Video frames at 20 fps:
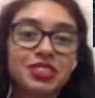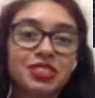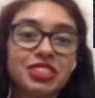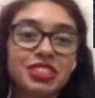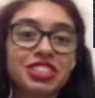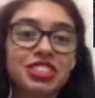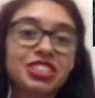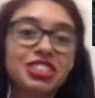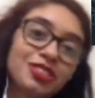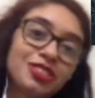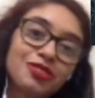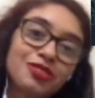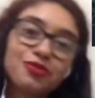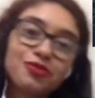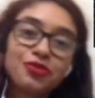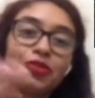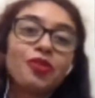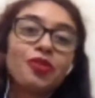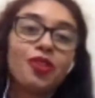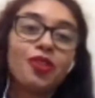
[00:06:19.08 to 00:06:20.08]
he's
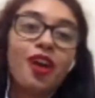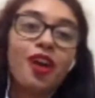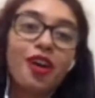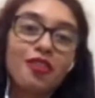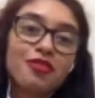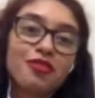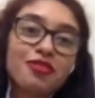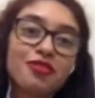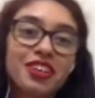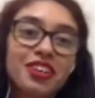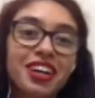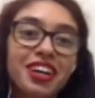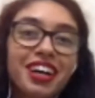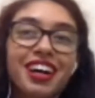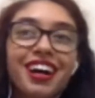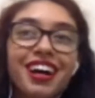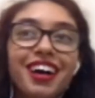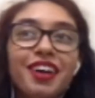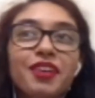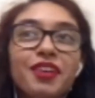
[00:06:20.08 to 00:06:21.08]
full of
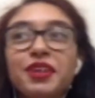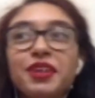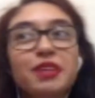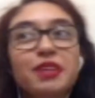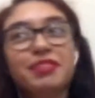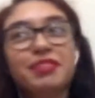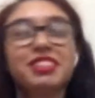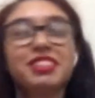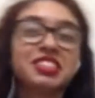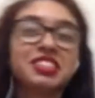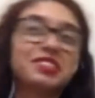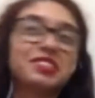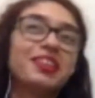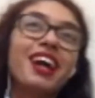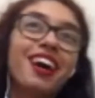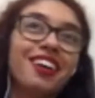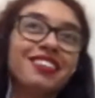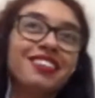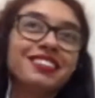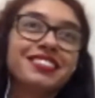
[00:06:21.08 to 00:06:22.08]
criminals
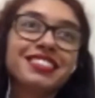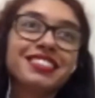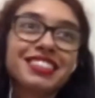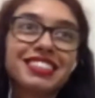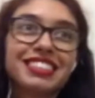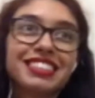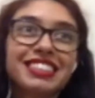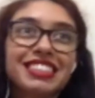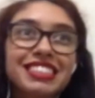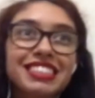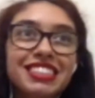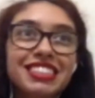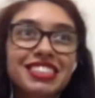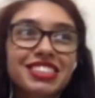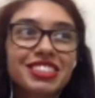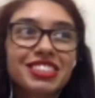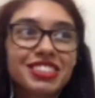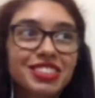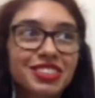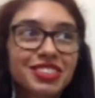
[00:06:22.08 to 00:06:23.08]
around. So